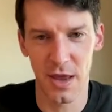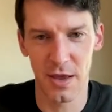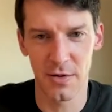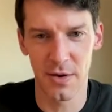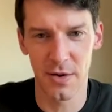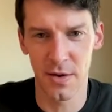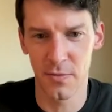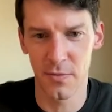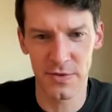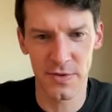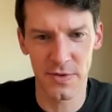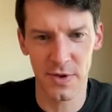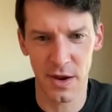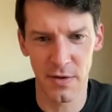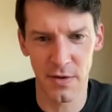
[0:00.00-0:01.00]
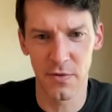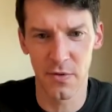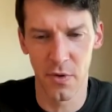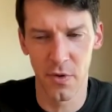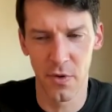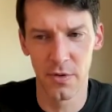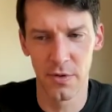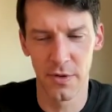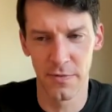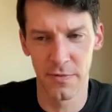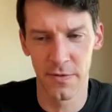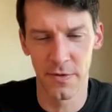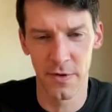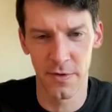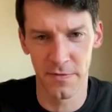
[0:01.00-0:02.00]
And, and what's the kind of goal
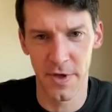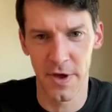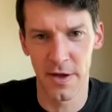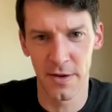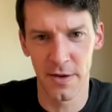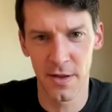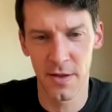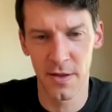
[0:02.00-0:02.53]
of, of that?